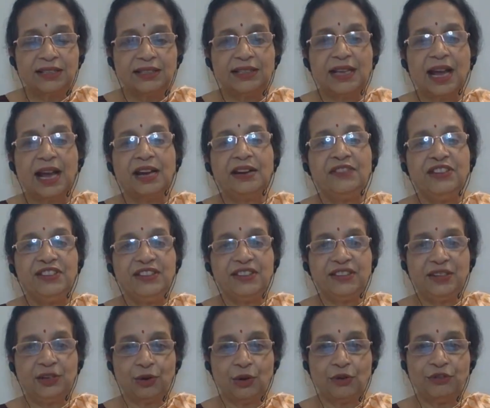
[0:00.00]
that which is
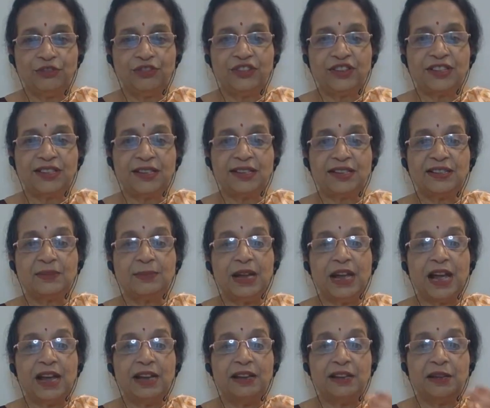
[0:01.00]
the consciousness
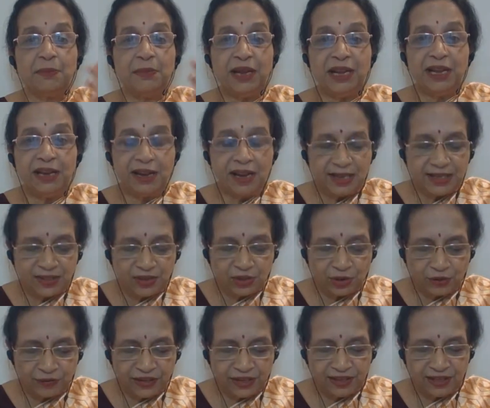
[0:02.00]
behind the biggest
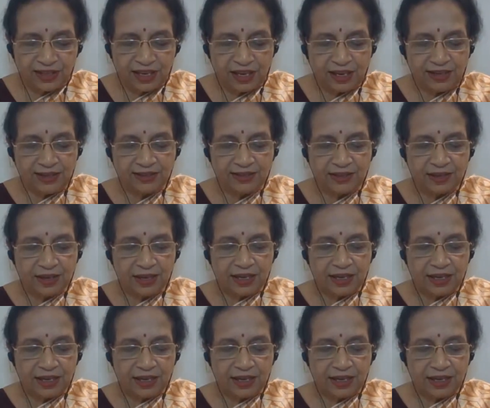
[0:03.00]
of the things.